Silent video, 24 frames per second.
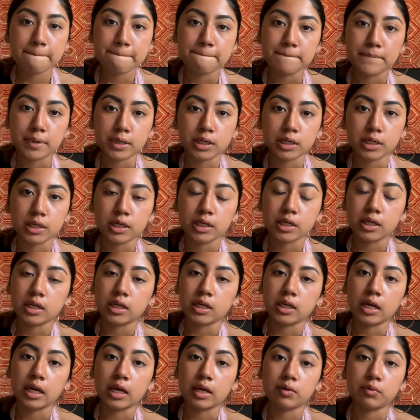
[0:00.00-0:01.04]
but
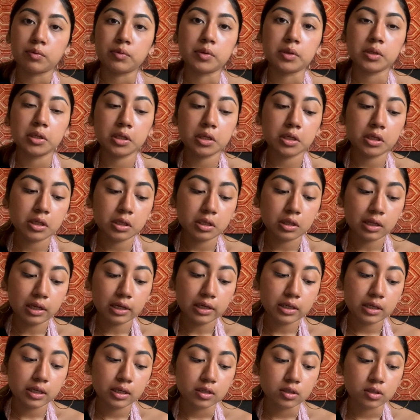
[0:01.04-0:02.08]
I really
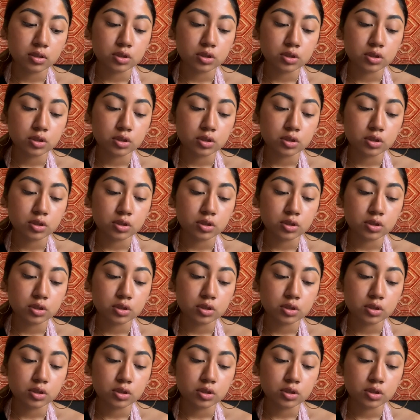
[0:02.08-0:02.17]
like it.